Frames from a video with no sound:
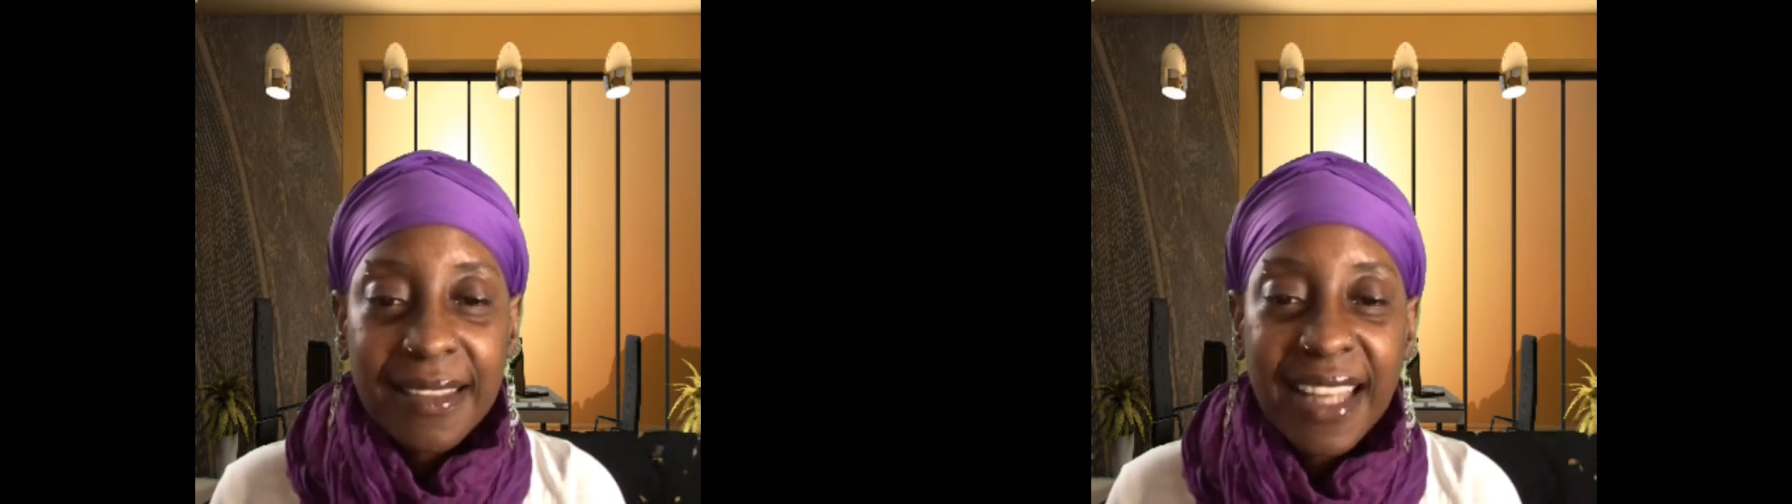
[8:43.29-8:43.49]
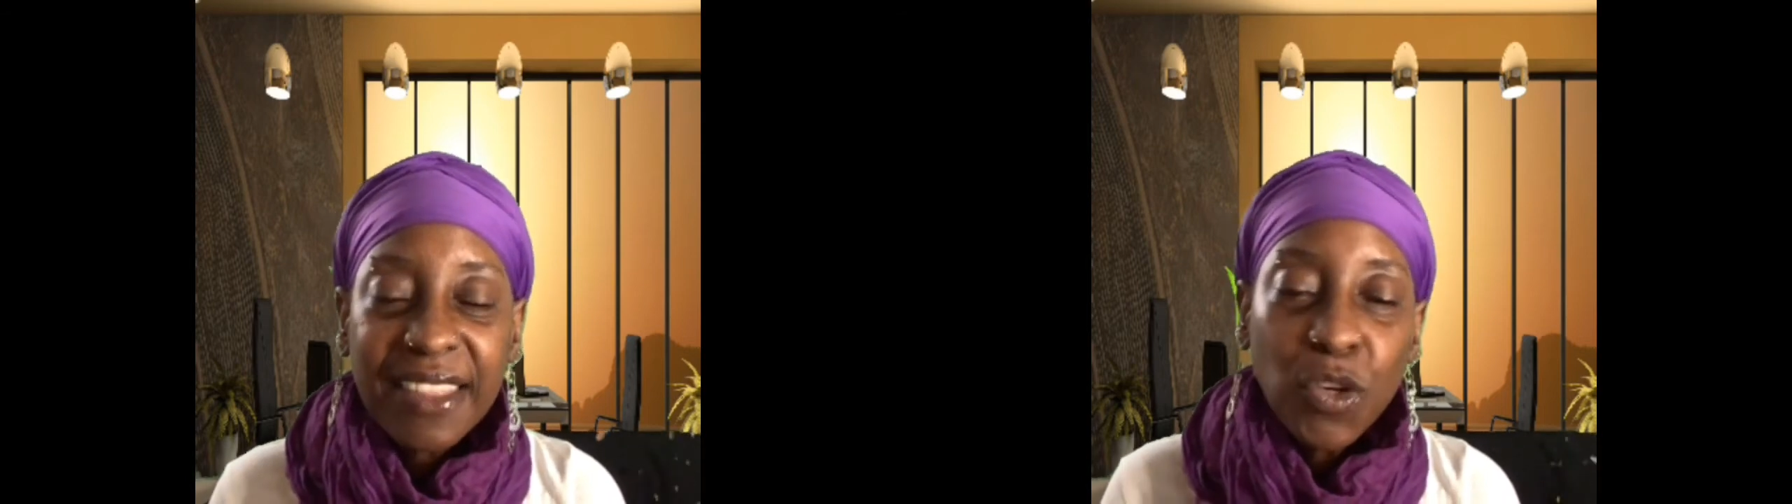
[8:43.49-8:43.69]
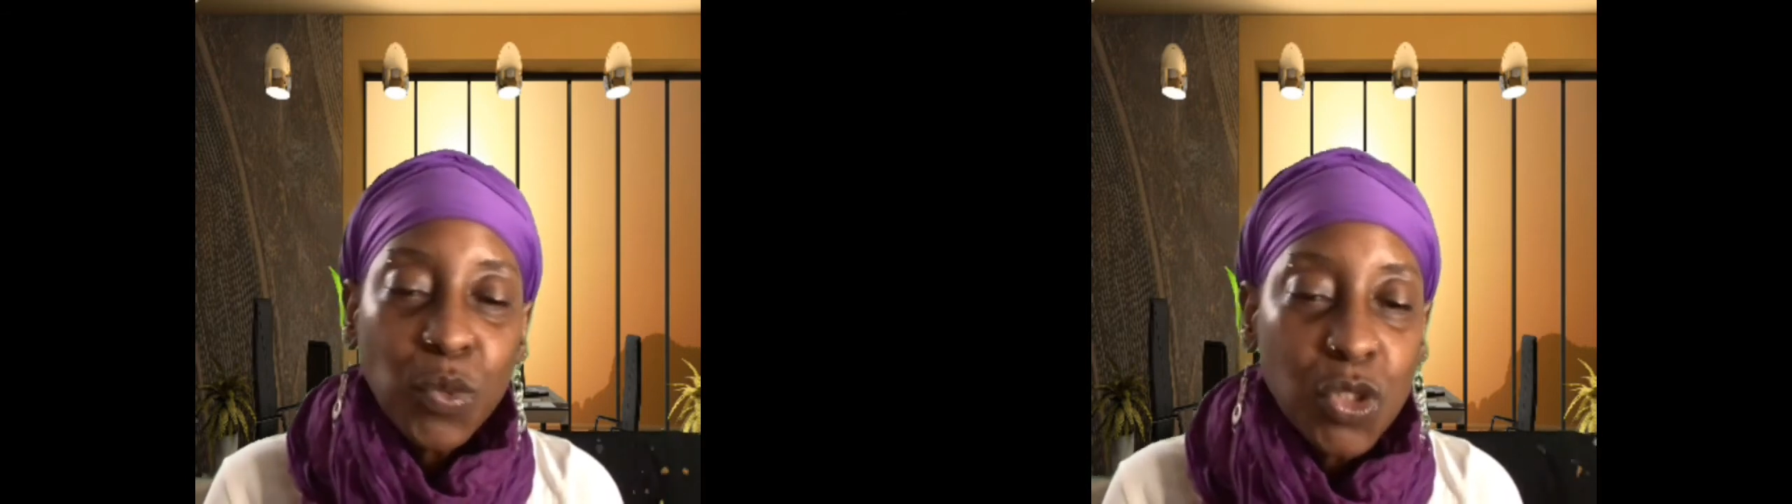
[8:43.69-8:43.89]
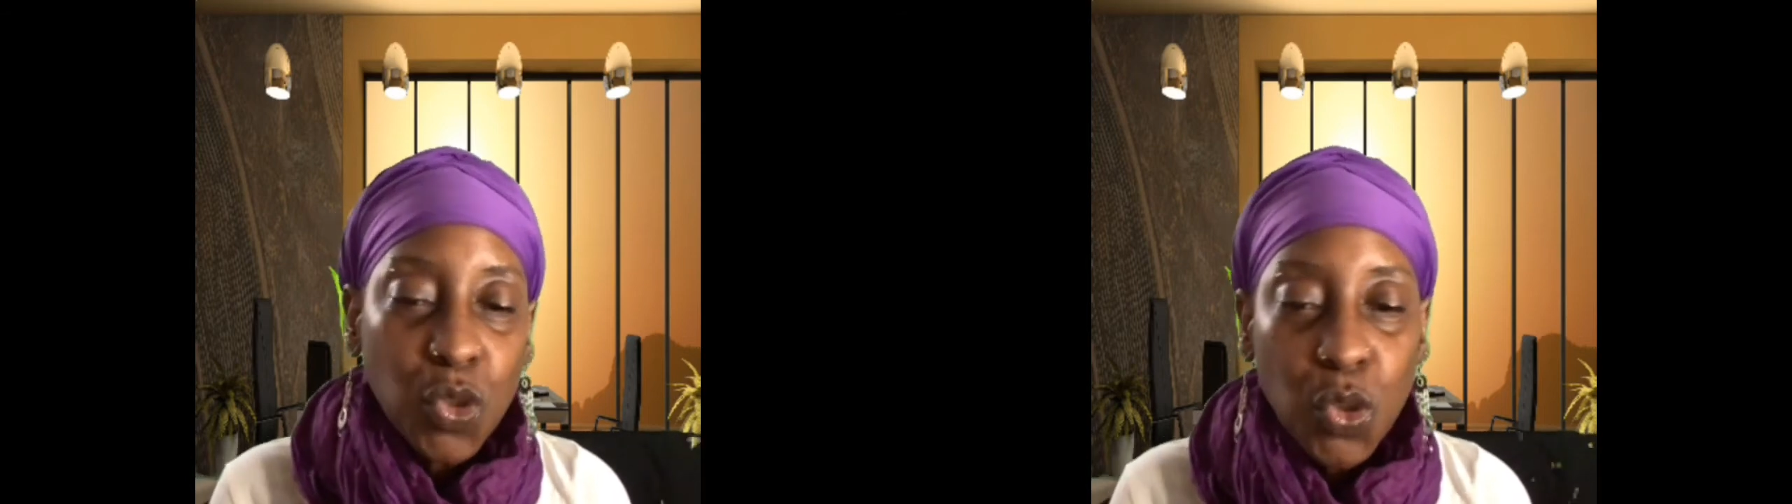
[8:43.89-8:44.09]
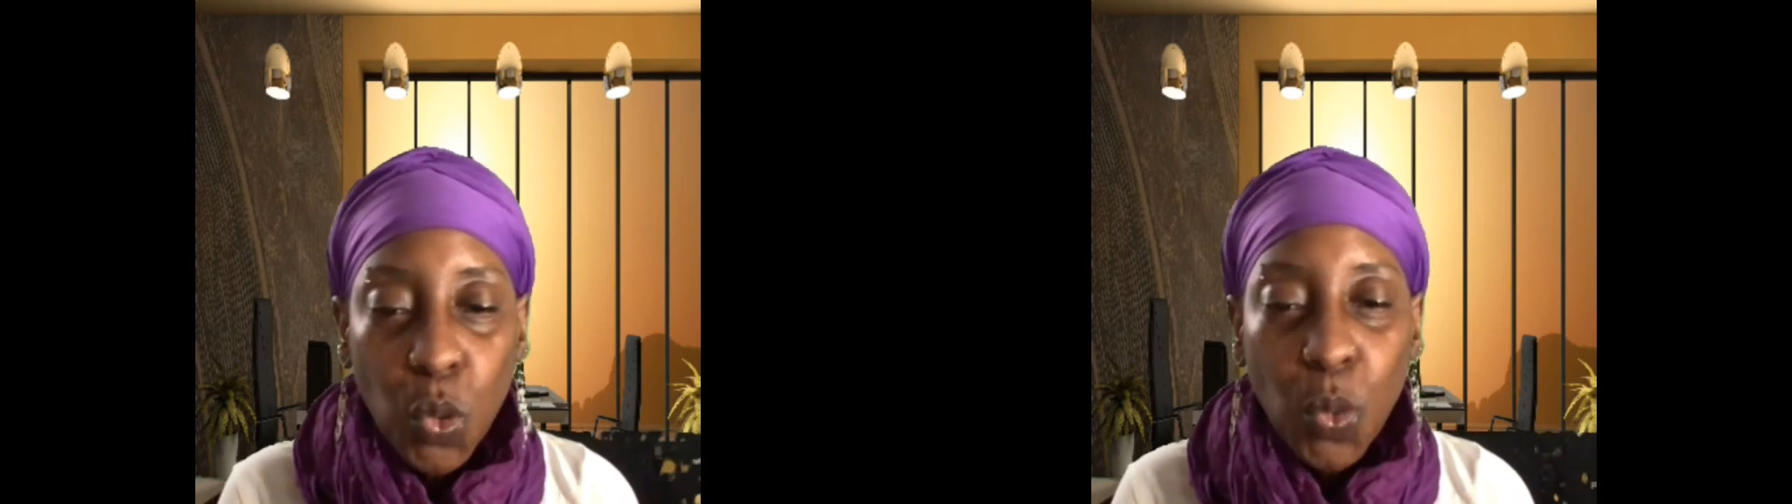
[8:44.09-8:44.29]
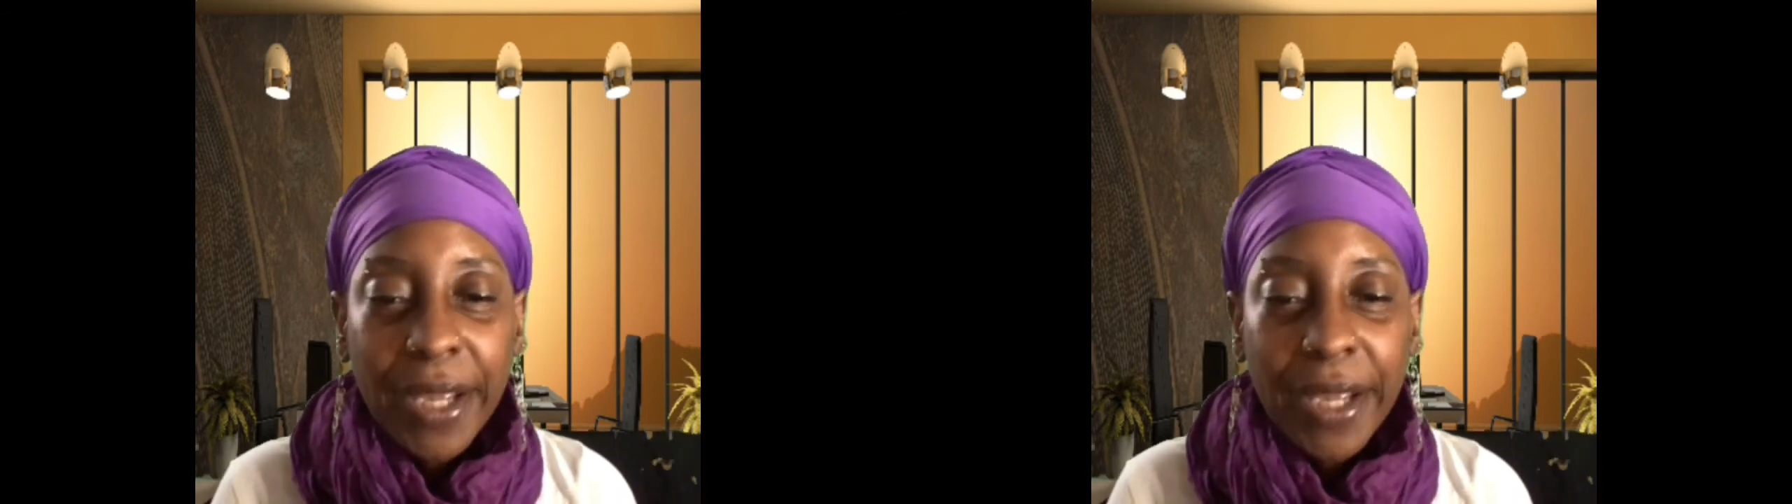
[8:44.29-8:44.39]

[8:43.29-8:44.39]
that there was no